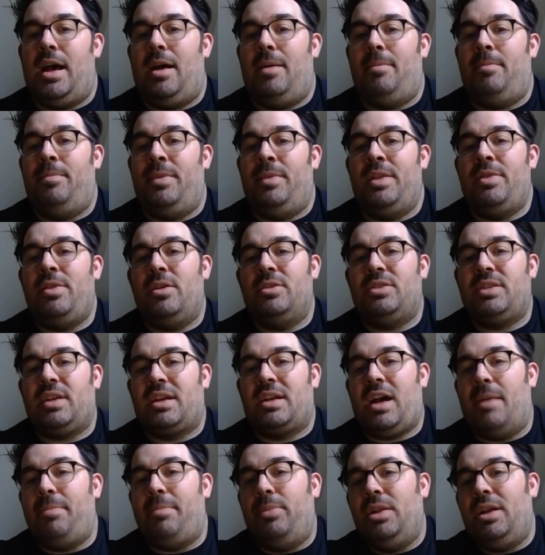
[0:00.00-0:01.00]
Then there's a
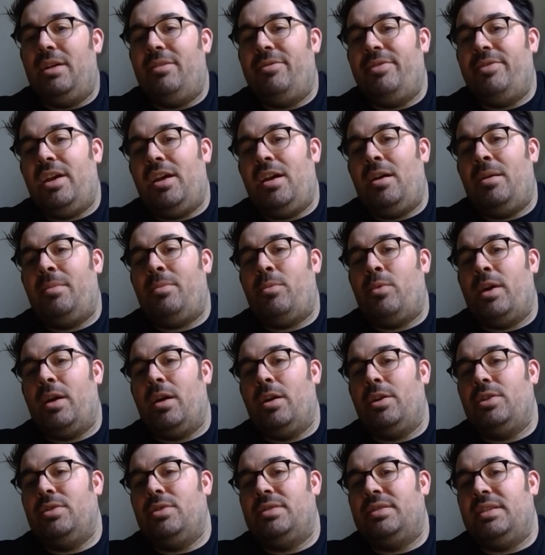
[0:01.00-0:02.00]
couple of them where
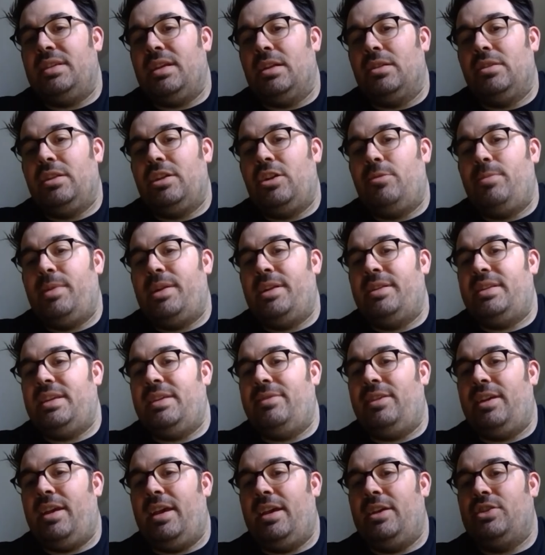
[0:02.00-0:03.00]
you see a little bit of
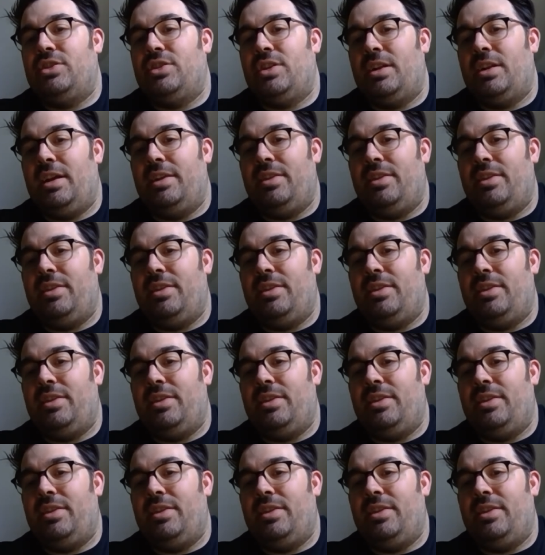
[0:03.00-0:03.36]
deviation, and